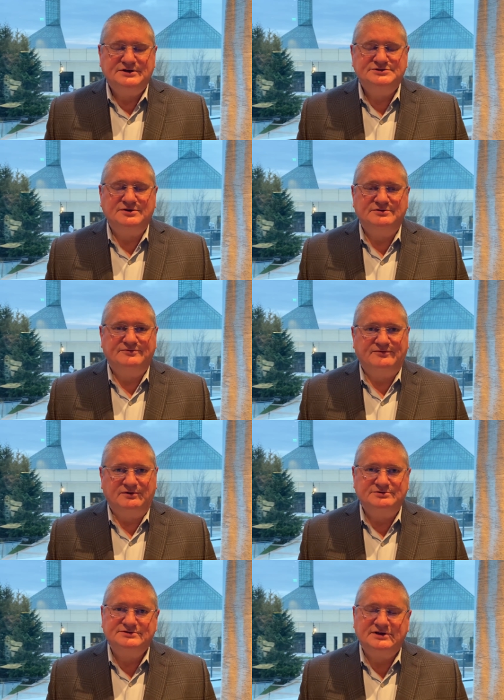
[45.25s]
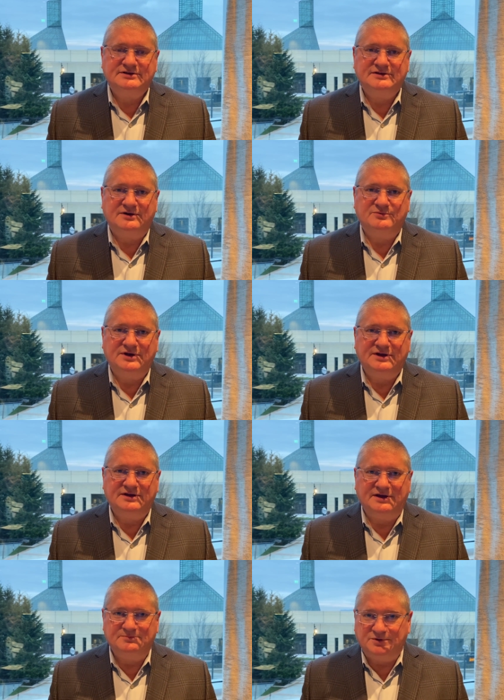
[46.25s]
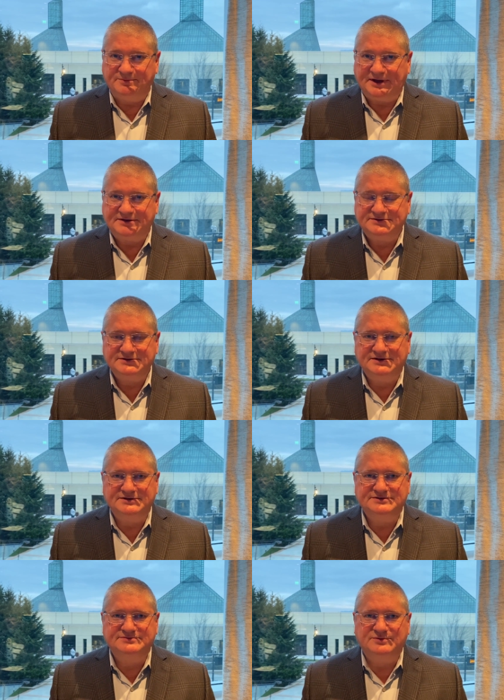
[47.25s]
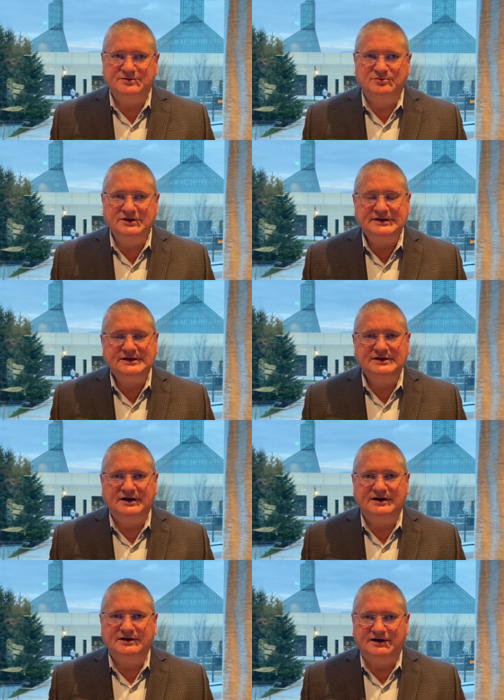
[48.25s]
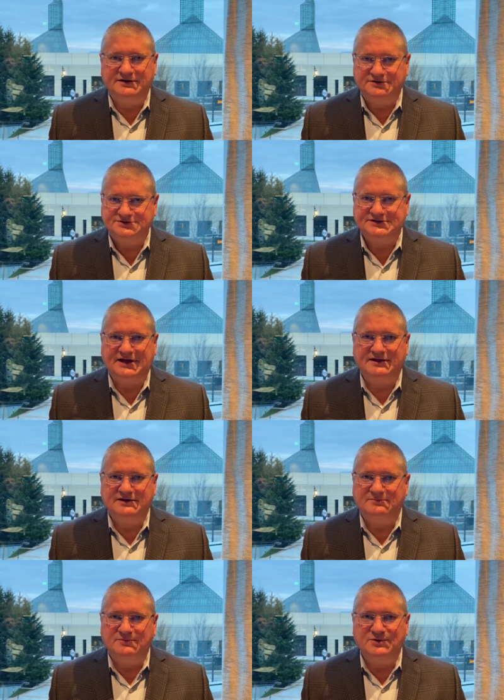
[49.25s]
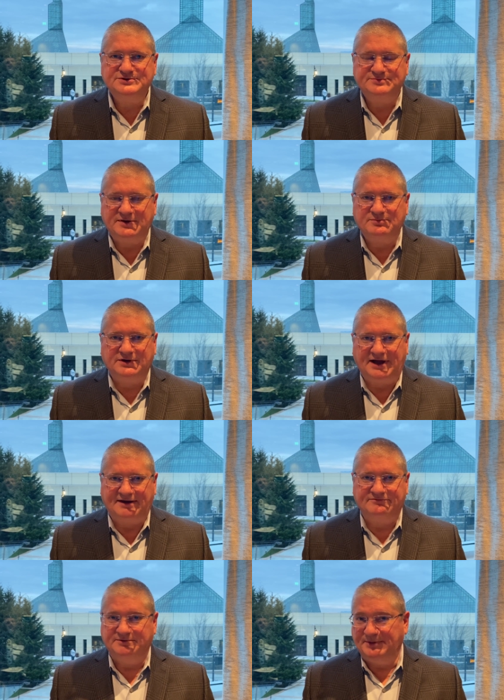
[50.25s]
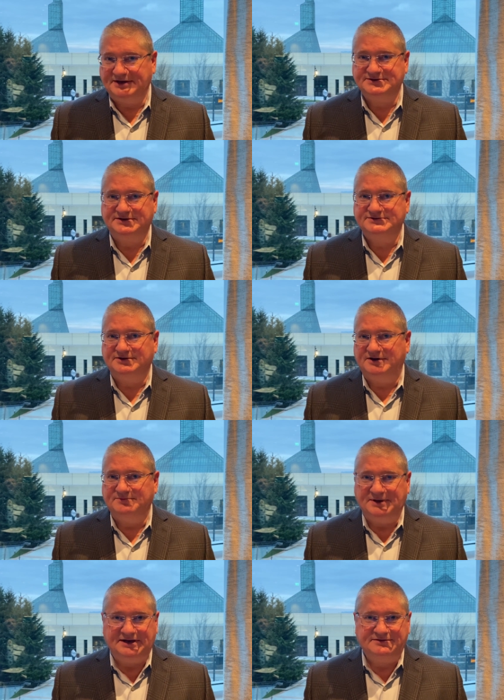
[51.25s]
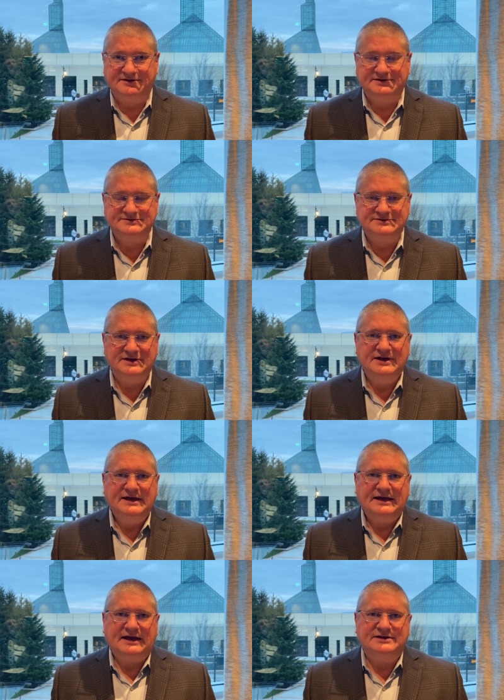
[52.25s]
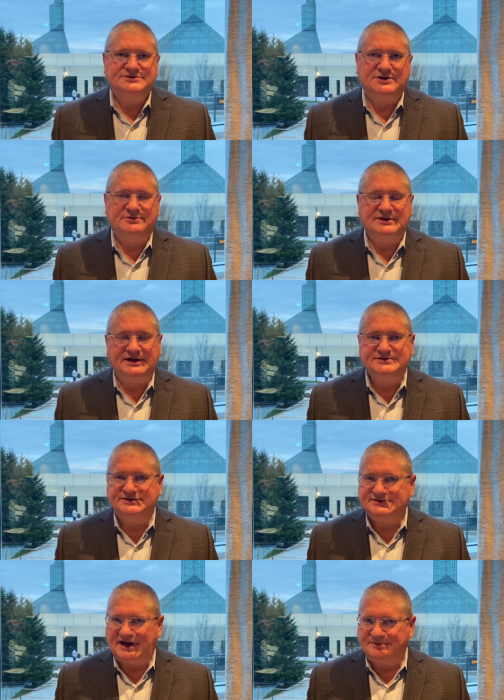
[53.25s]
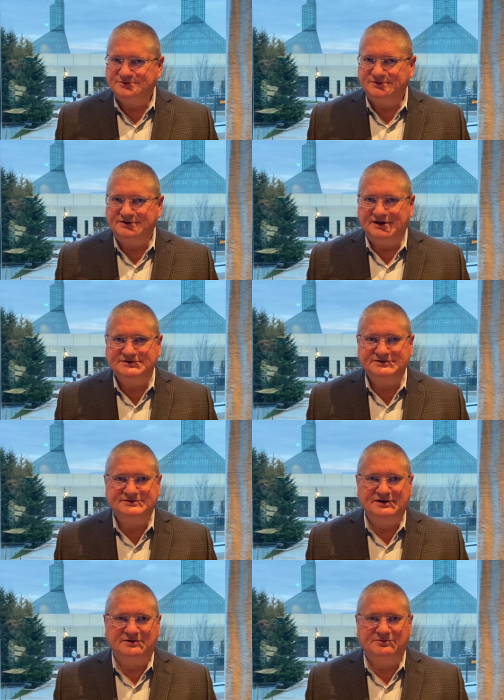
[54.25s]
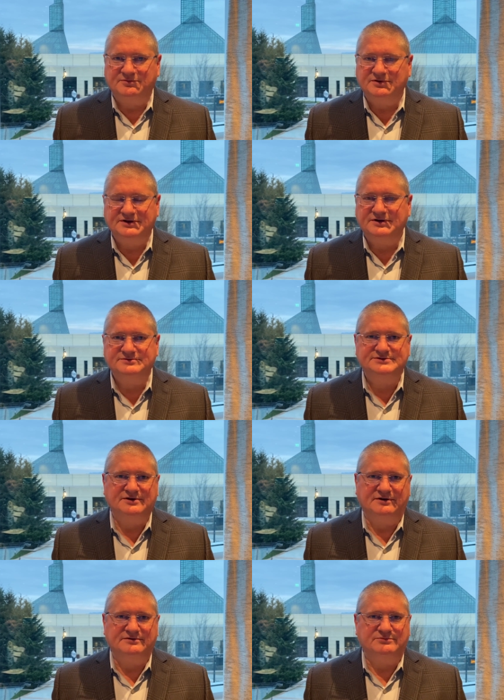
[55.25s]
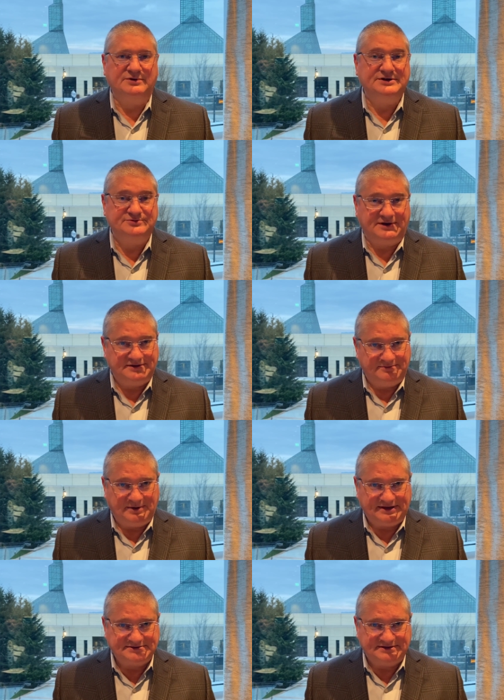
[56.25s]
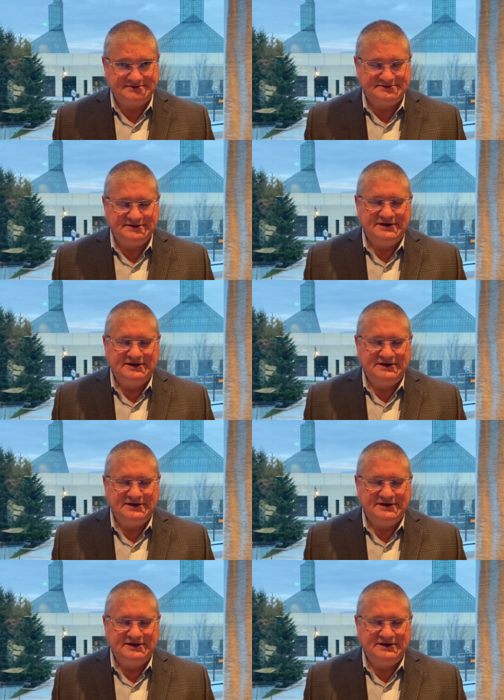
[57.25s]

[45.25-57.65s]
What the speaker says: So the first thing that we implement is we really understand that most people have the basics on many things. And so unless it's absolutely necessary, we really don't start and retread the basics.